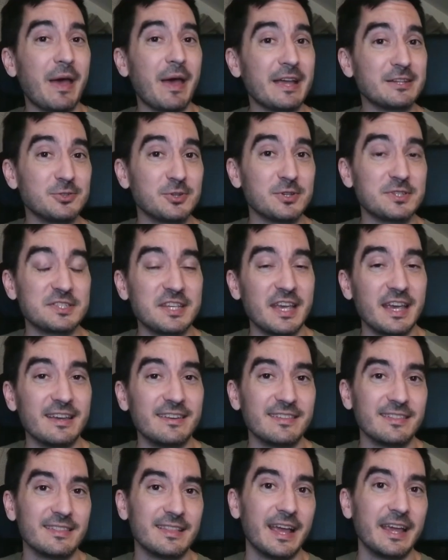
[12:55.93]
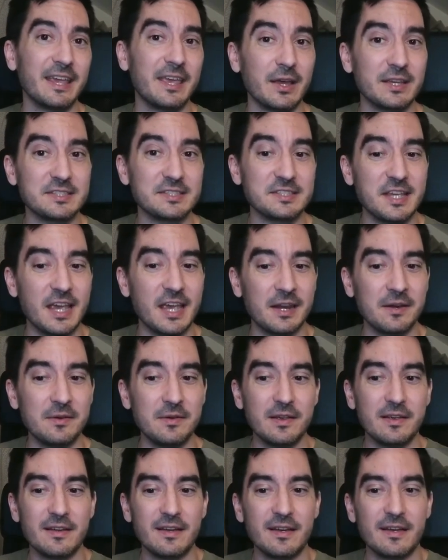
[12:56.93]
Patrick's Day, like I said,
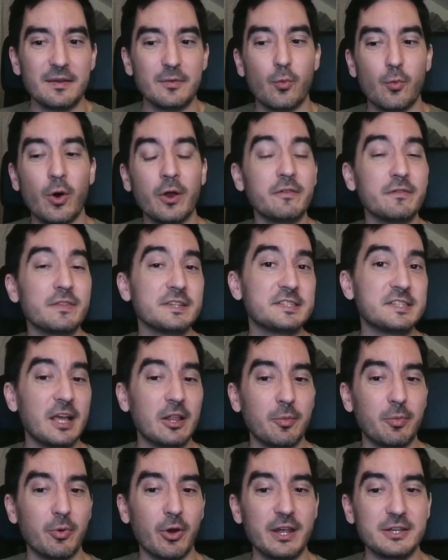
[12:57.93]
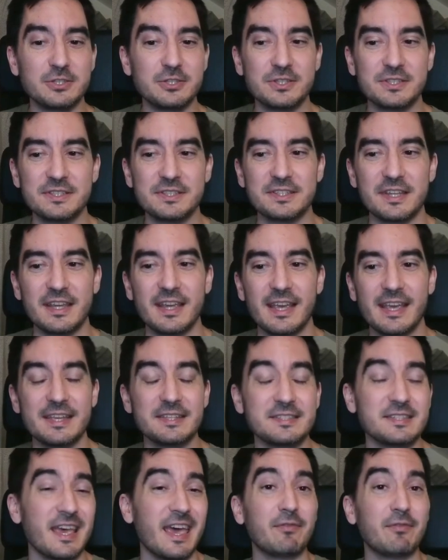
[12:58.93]
one of the celebrations is